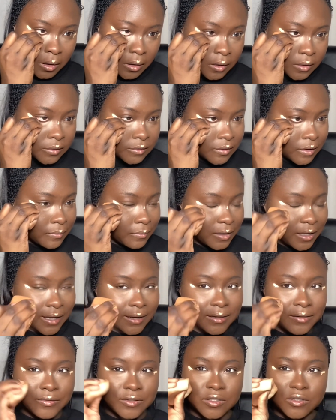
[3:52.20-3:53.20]
So I'm kind
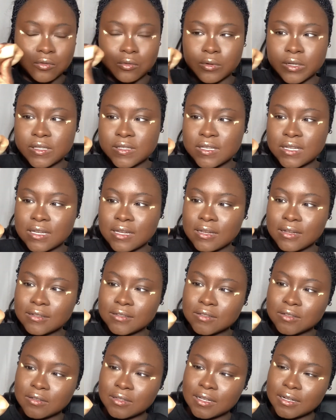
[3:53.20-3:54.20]
of squeezing it
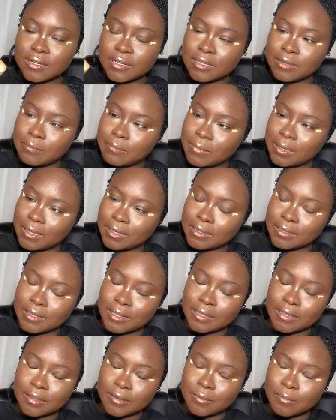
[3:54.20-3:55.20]
so that it can make
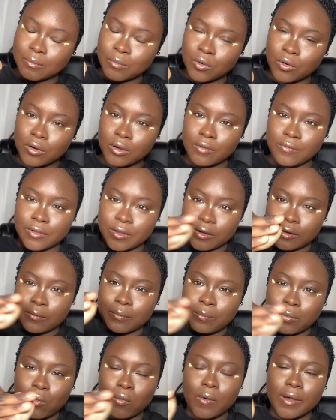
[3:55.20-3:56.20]
like more of a
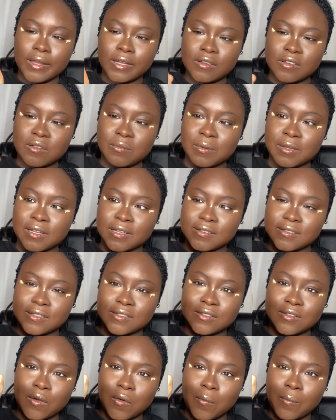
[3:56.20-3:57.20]
point because it's
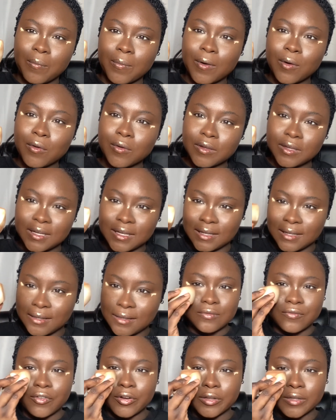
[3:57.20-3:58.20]
so bulky.
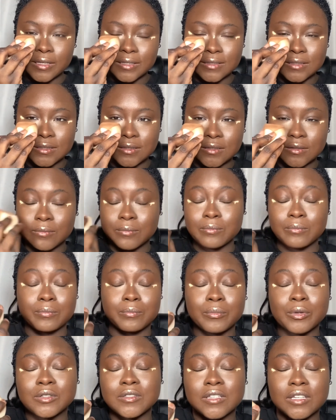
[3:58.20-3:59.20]
For this
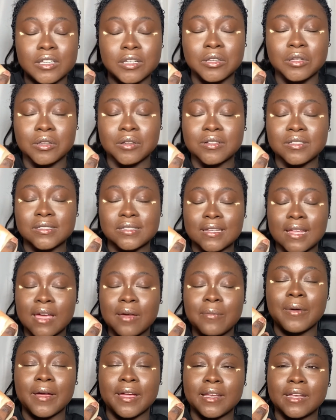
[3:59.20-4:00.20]
particular step,
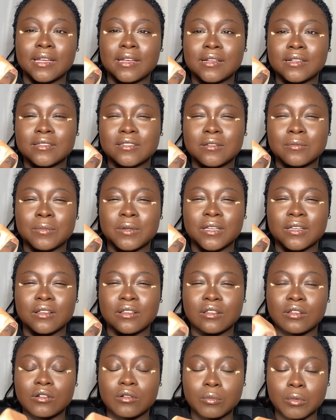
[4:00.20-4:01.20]
need it to be a
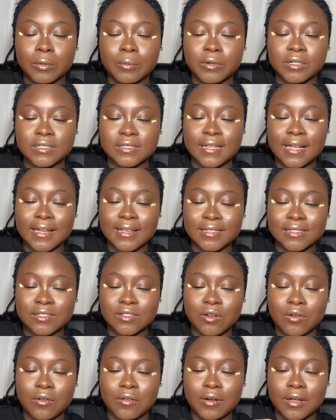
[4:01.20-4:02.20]
little more precise,
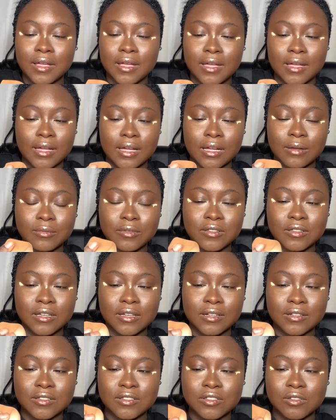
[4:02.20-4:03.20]
so I'm just
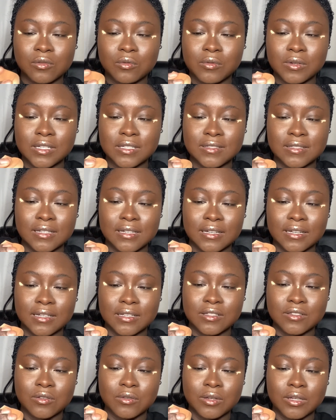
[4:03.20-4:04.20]
kind of squeezing it
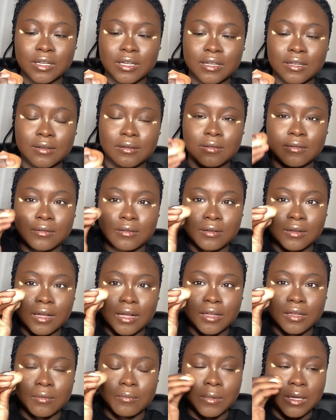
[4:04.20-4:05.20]
so I can
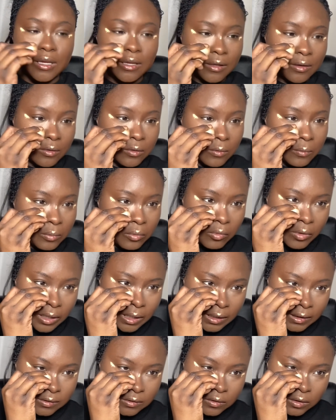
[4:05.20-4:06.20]
make it a little
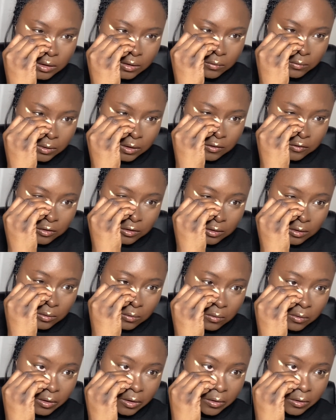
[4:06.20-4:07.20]
pointy so it can reach in the
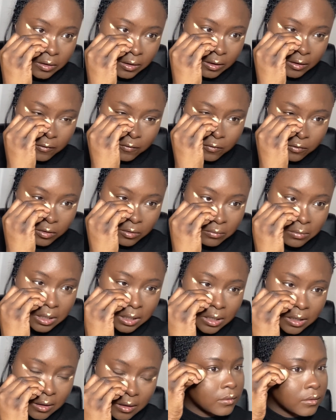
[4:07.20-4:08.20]
corner there for
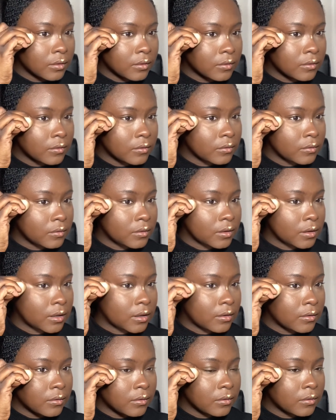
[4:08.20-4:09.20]
me. Let's do the
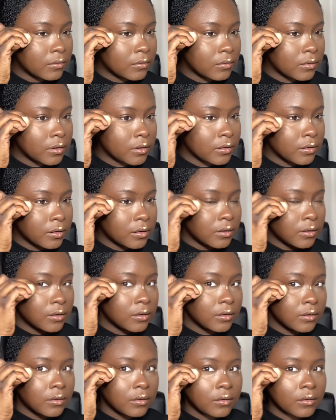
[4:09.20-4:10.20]
outer corner
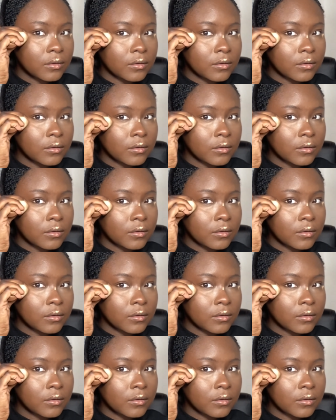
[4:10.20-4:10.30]
here.